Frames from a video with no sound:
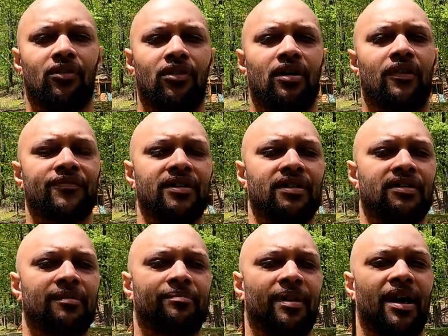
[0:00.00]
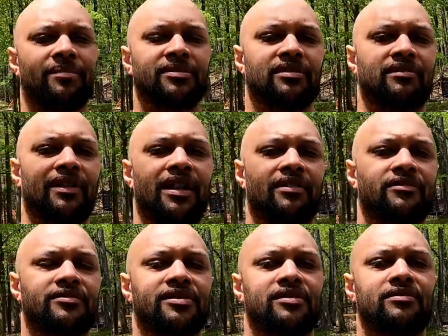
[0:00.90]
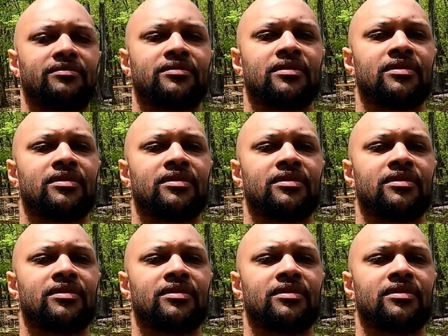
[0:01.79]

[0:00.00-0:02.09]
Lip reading: often the pops and crackles do,